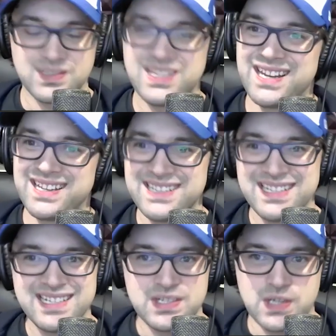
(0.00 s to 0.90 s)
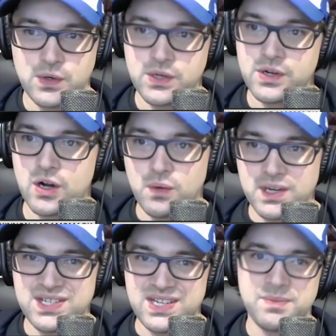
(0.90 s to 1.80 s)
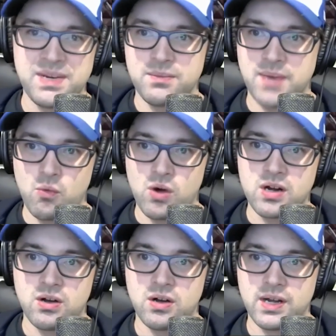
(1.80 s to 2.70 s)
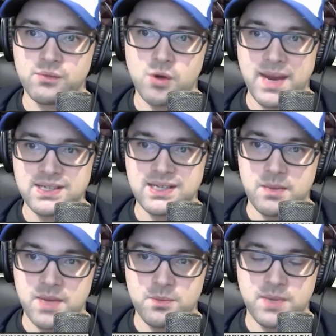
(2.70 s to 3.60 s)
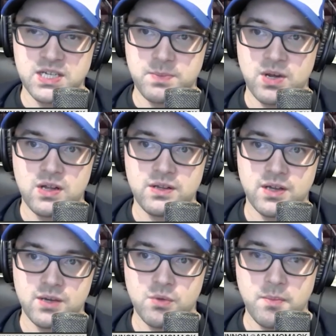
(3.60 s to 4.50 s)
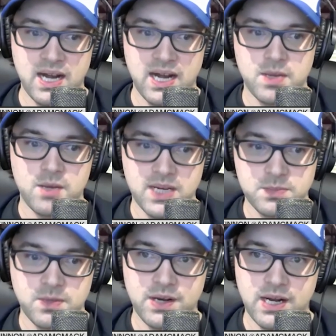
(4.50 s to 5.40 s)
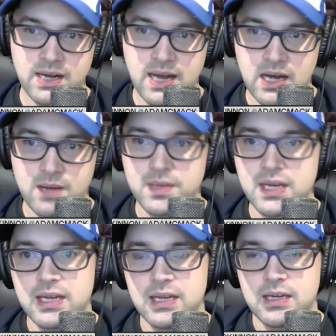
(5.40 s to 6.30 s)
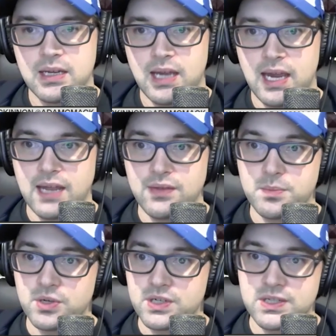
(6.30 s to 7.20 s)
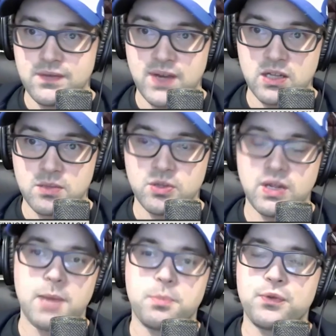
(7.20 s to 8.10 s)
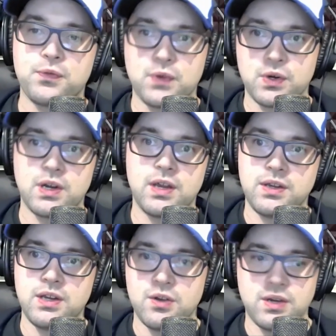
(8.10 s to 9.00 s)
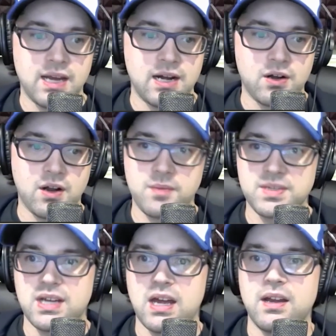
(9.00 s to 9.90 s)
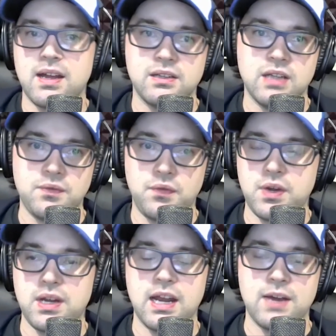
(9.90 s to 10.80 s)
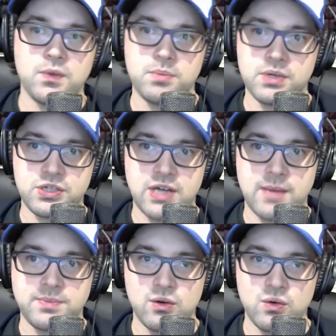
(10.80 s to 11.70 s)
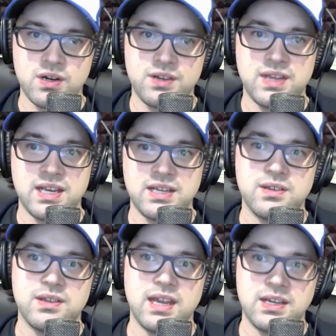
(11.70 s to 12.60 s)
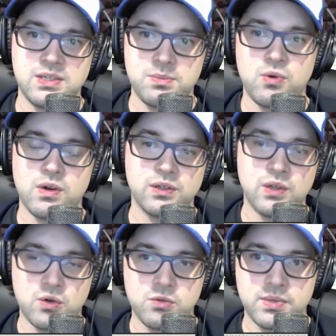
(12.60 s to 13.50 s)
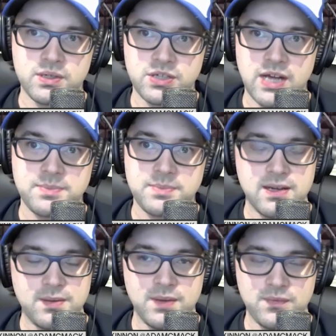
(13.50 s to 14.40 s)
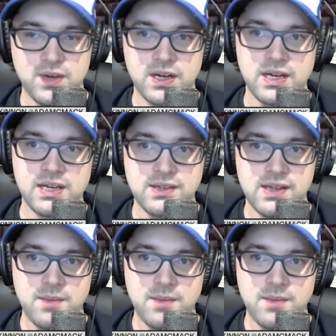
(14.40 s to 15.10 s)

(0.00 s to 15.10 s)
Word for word: Yeah. So you can always see me, my work on romantic about baseball, uh, romanticaboutbaseball.com. And the book is available. I prefer, uh, you know, you can get it on Amazon. I'd love you can get it from bookshop.org. They, they support local bookshops and I am very into that